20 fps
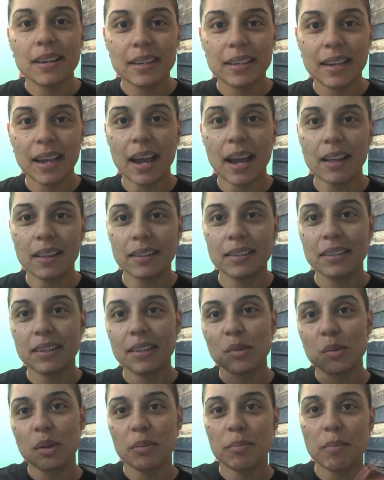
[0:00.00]

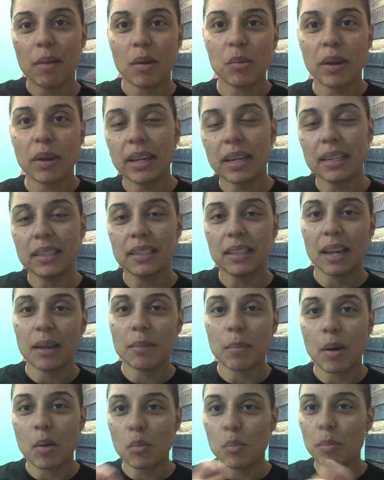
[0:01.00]
calendar with my weight,
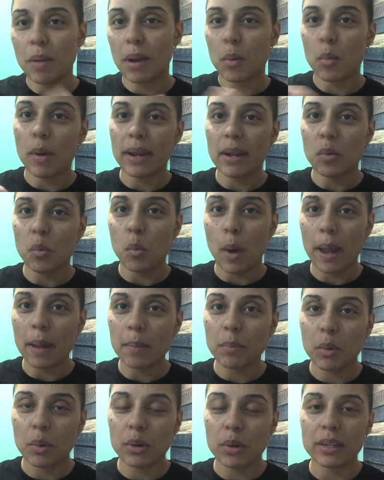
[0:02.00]
like my weight
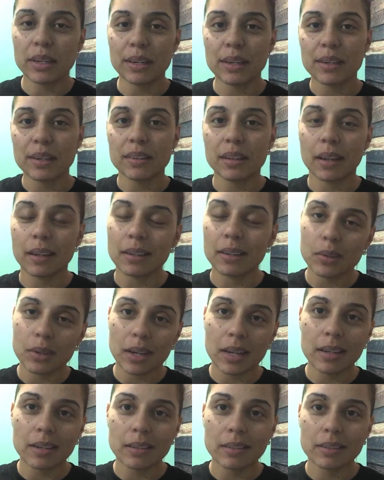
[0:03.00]
whiteboard here, like you
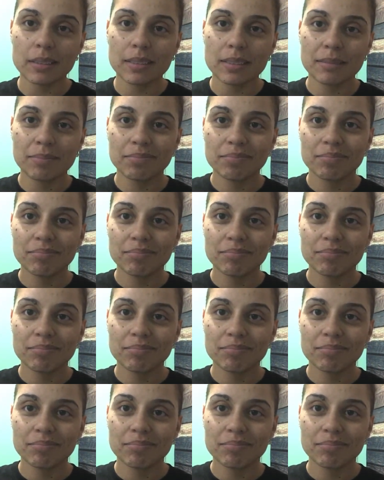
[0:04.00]
guys?